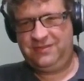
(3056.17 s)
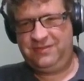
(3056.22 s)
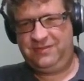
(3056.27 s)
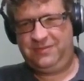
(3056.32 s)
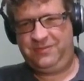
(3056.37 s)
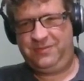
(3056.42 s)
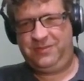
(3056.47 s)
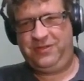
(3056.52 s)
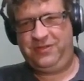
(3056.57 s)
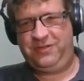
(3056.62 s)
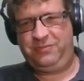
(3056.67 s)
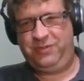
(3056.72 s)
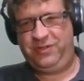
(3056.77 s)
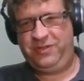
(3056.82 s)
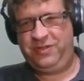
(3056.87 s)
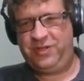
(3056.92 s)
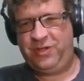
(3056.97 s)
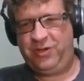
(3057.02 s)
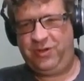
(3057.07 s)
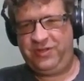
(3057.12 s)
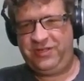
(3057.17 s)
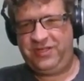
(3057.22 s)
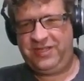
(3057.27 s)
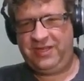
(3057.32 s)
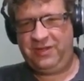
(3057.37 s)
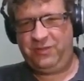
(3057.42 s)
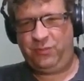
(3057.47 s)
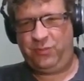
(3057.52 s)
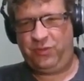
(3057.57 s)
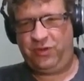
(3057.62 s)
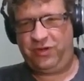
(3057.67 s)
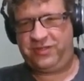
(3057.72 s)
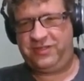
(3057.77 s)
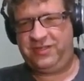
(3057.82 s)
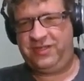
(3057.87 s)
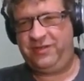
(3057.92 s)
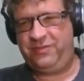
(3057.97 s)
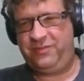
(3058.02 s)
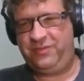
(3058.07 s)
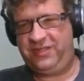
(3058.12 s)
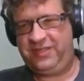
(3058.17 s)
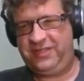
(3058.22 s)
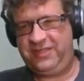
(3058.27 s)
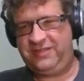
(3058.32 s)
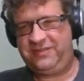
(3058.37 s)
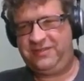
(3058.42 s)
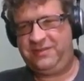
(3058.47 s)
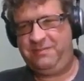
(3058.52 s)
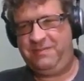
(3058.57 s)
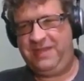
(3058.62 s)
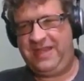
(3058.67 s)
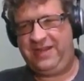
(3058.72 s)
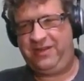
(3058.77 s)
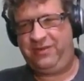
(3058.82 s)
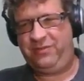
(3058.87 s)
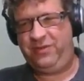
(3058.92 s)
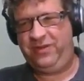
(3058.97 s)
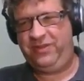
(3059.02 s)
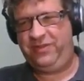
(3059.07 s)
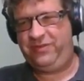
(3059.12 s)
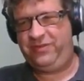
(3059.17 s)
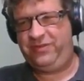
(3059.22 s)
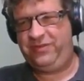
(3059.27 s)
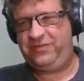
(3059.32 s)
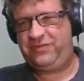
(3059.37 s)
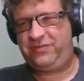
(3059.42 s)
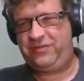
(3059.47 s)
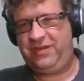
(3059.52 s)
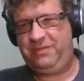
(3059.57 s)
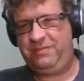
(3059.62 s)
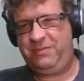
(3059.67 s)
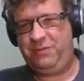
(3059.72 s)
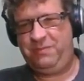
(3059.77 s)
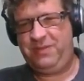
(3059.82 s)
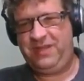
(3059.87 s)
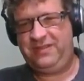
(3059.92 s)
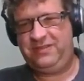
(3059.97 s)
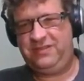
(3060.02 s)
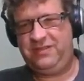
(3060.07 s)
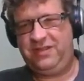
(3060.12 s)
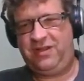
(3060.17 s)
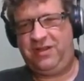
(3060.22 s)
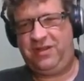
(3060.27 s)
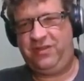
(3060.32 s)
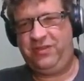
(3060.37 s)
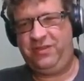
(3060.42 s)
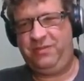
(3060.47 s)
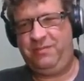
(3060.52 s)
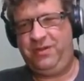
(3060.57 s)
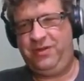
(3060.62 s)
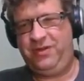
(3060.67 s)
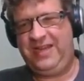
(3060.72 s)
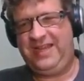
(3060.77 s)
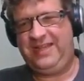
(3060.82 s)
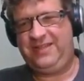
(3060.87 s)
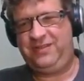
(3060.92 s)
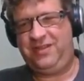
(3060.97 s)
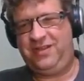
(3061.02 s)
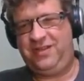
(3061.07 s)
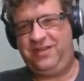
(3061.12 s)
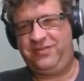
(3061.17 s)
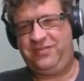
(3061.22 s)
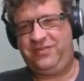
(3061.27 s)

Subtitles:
When you're going to get work done, it really doesn't matter whether the stream obeys all the monad laws